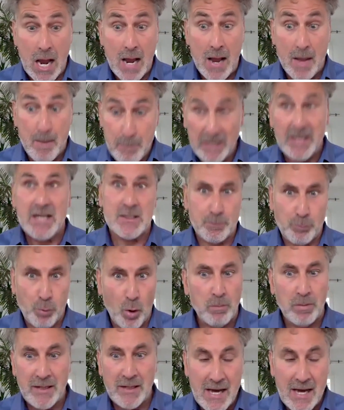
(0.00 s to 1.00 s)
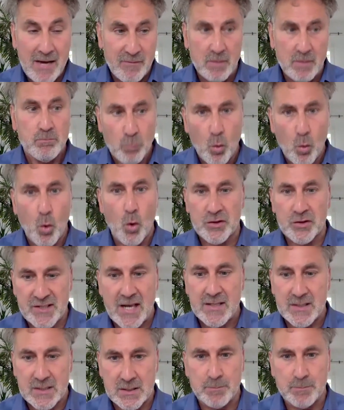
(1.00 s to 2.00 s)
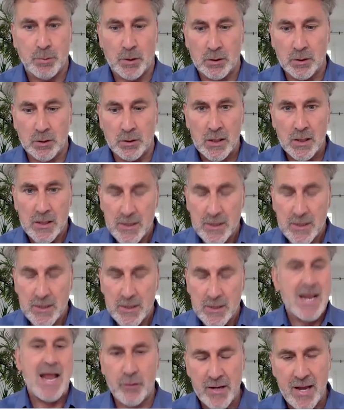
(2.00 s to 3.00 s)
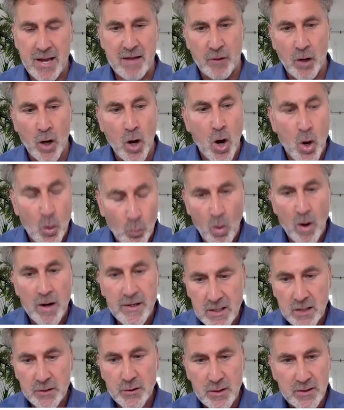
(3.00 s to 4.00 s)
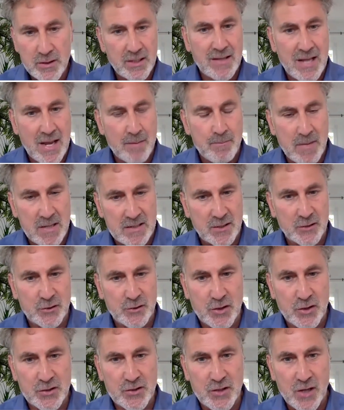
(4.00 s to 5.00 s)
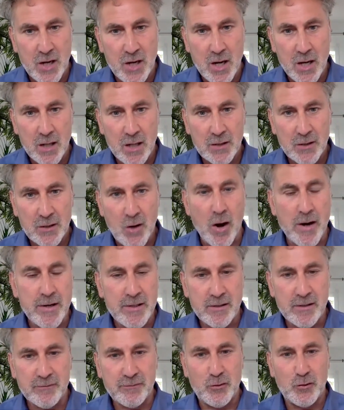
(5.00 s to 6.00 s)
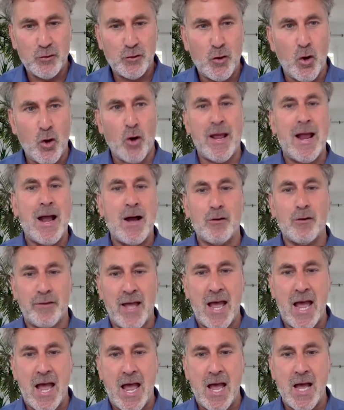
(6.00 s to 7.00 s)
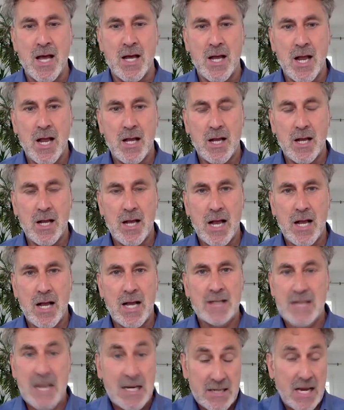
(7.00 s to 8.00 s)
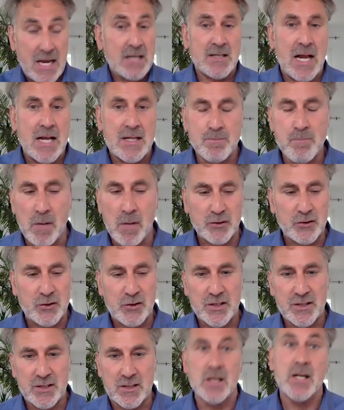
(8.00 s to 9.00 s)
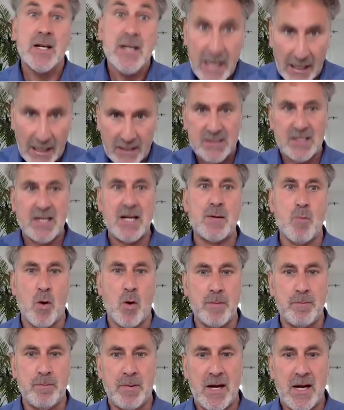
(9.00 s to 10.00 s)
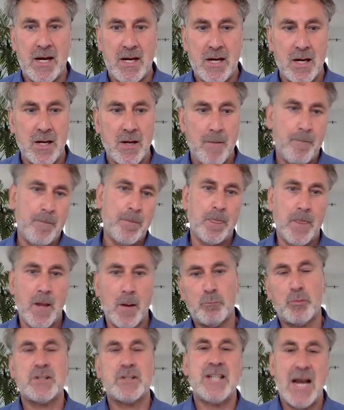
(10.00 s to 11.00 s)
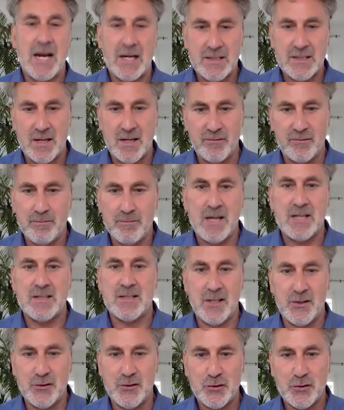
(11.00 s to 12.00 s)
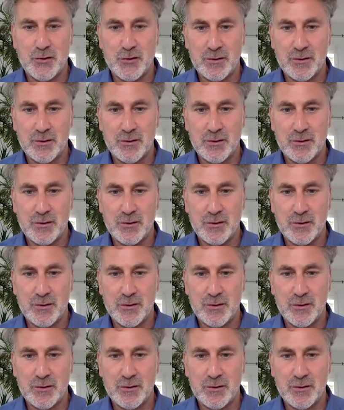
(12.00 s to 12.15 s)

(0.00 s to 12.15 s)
but it's probably even more sensible now than ever, why don't you think that message has kind of got out there as much as the nicotine might be protective message?